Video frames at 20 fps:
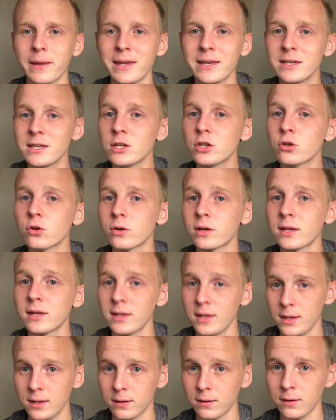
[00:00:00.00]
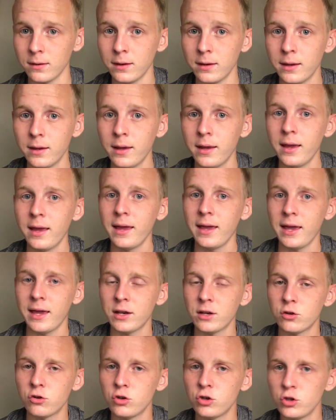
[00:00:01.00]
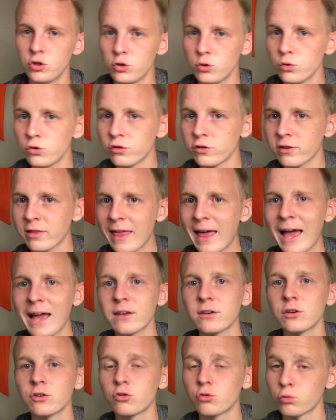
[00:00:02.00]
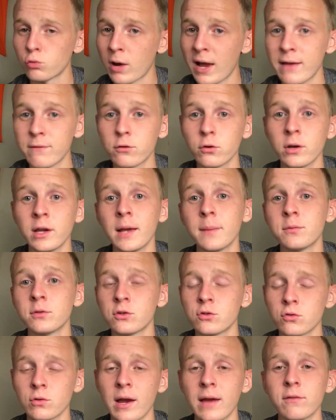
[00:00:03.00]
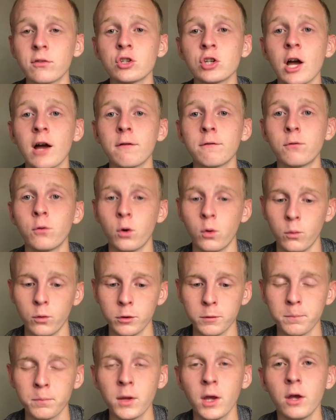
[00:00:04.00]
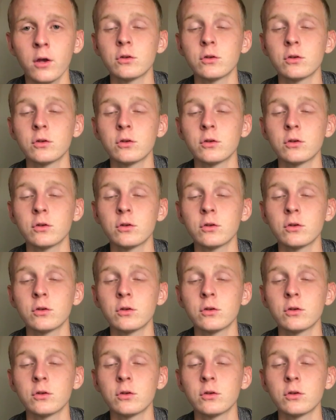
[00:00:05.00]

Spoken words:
into your heel and use that to drive your hips and drive the shot forward.